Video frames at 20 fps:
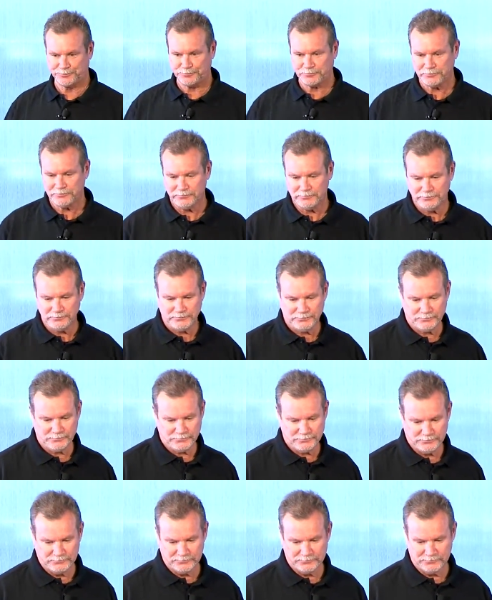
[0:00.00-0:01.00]

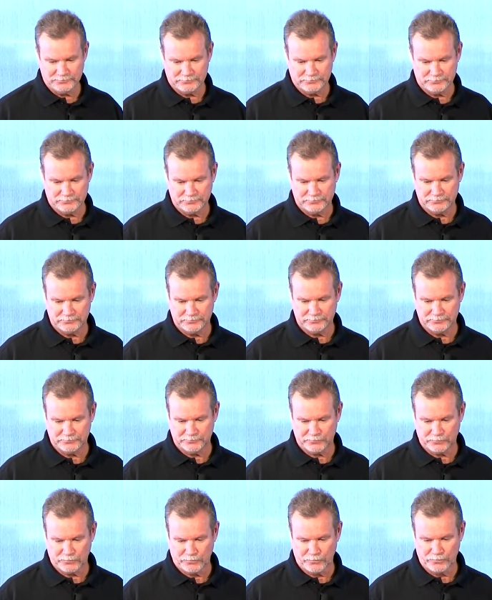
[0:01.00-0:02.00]

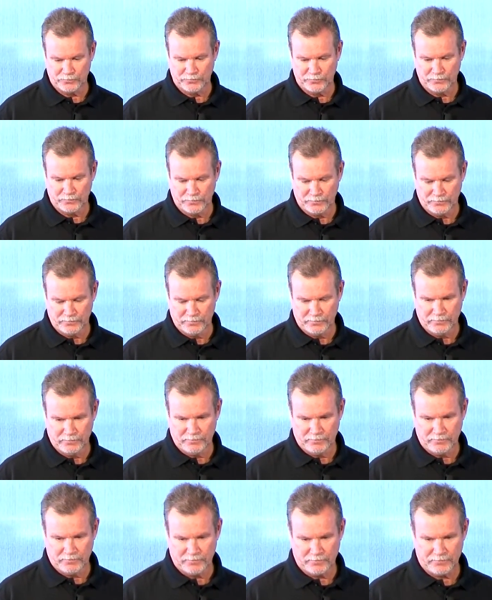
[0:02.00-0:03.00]

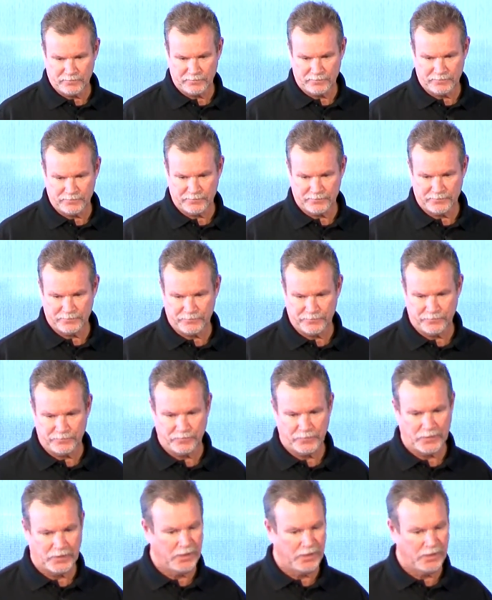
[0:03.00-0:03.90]
Nothing is said.